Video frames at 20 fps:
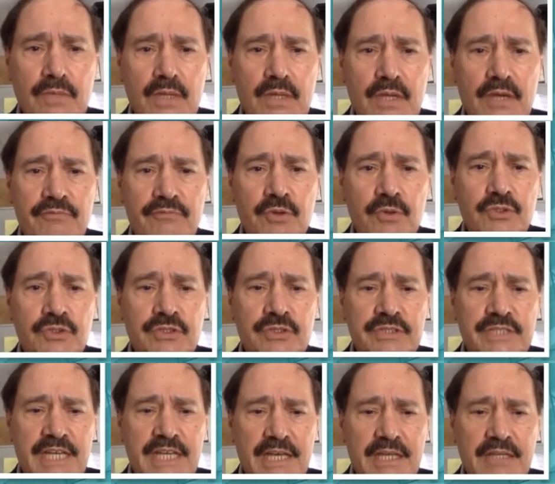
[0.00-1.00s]
If you
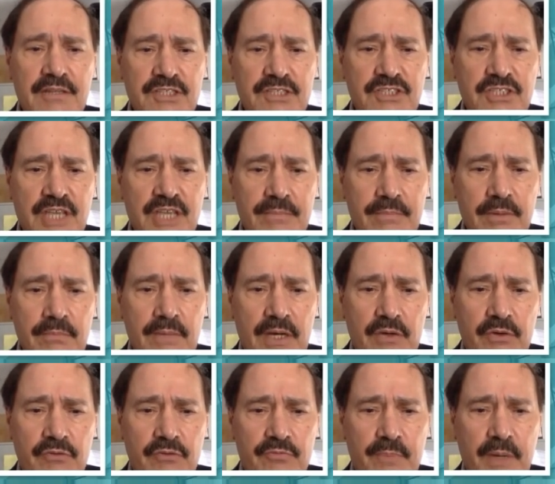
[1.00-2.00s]
take the same
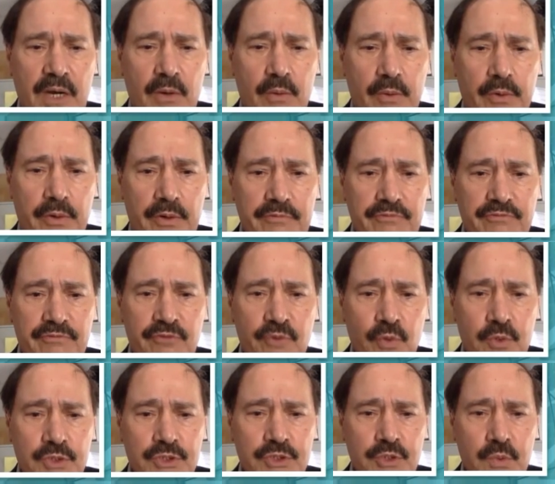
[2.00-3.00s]
amount of power,
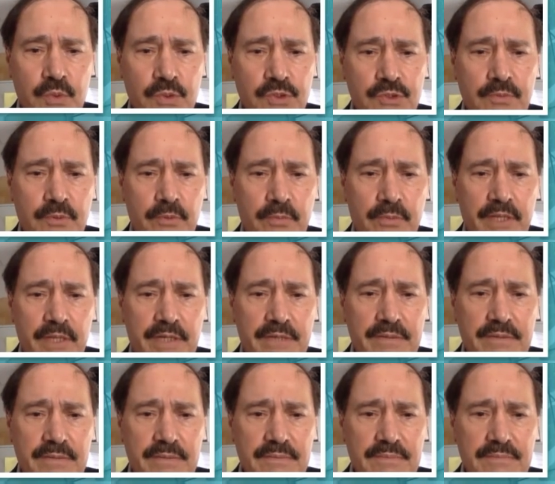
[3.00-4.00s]
4 joules per minute,
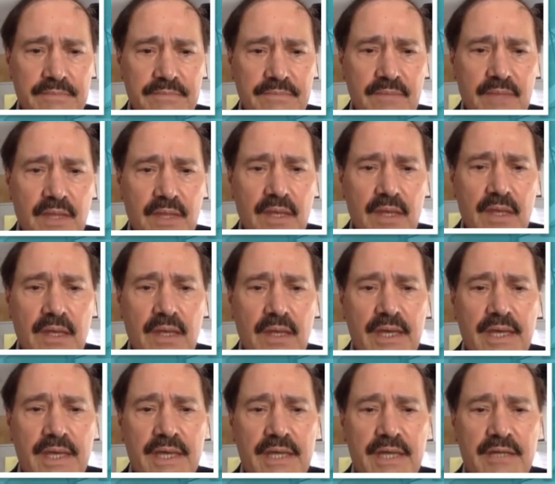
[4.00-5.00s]

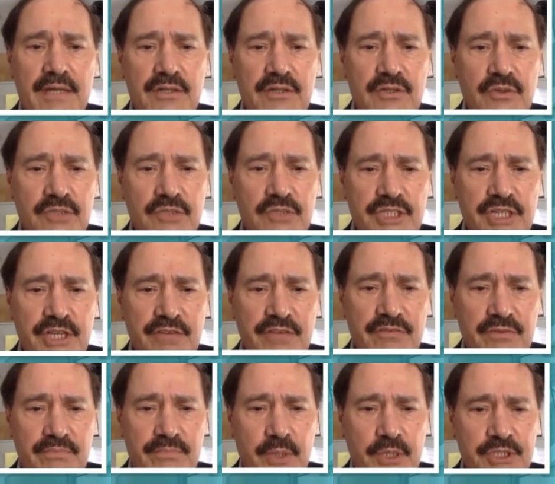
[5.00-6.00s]
and you
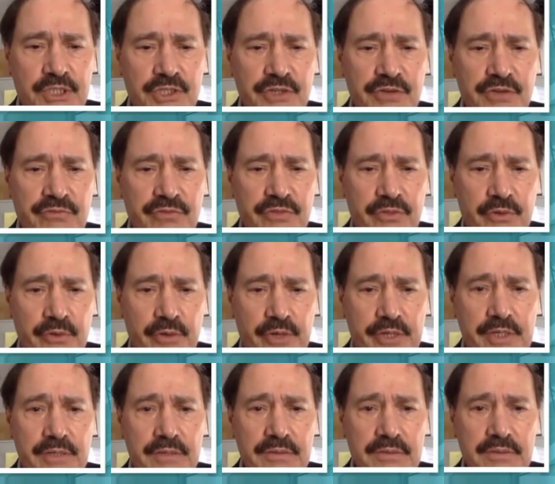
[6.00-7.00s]
achieve a pressure of
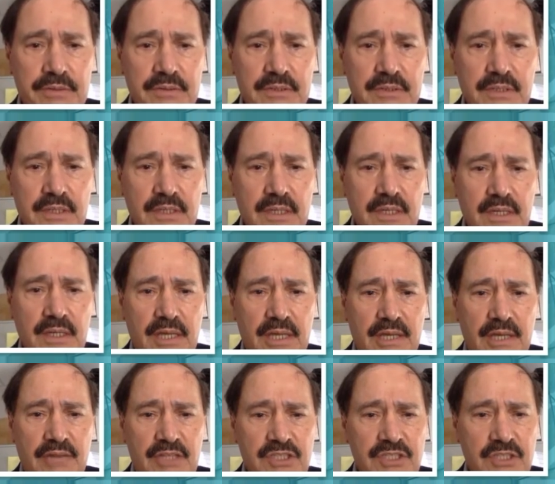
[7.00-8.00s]
30
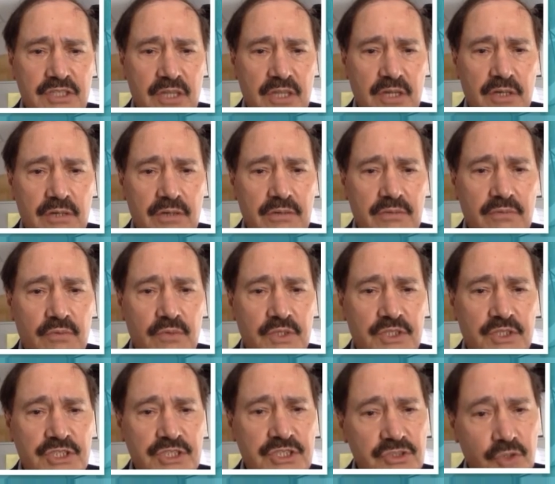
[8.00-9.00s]
in this lung,
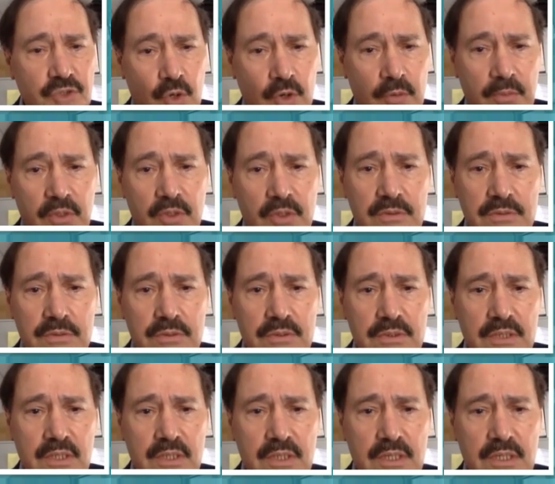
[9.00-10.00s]
which is normal,
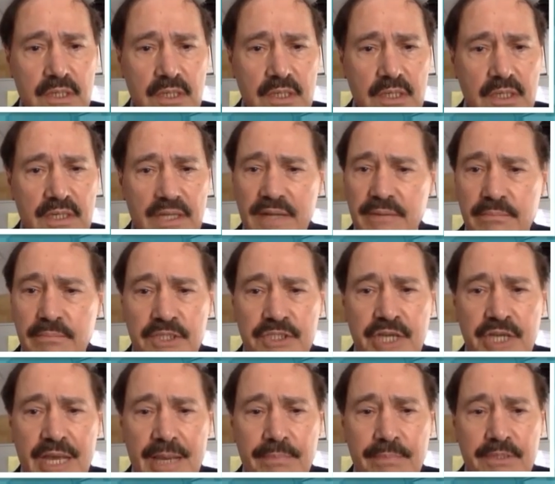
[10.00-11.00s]
not
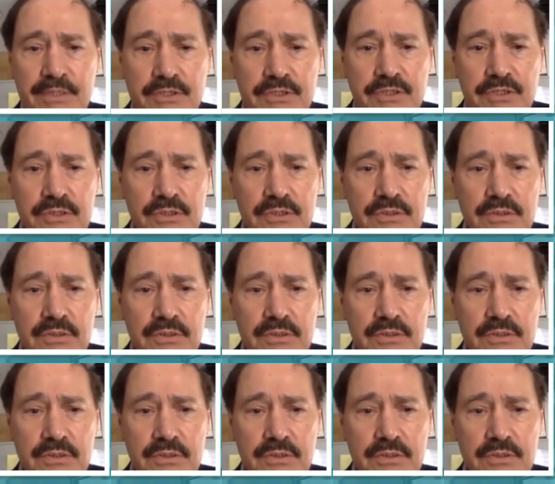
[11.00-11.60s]
much happens.